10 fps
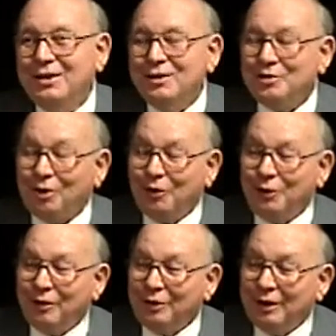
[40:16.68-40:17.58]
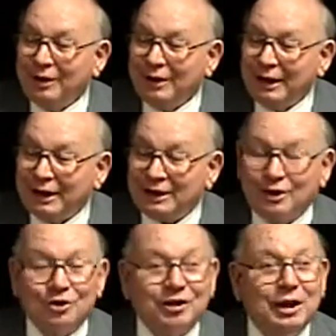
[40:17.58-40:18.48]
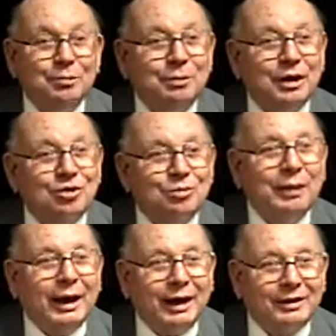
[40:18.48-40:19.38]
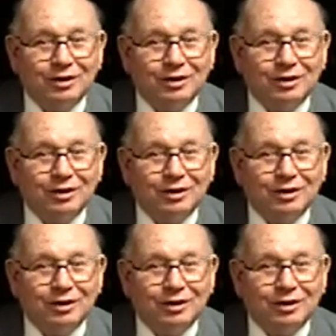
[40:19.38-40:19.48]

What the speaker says: So we get the same bus back.